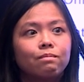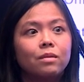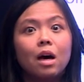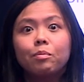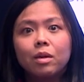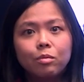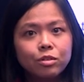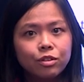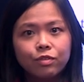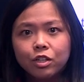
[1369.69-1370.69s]
not be able
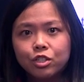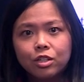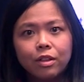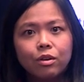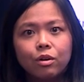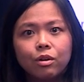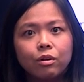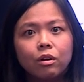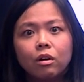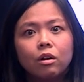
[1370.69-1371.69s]
to function at
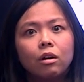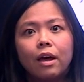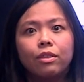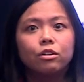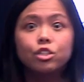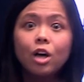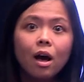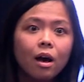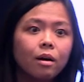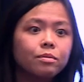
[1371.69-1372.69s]
their, at their
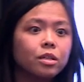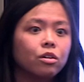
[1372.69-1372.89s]
jobs.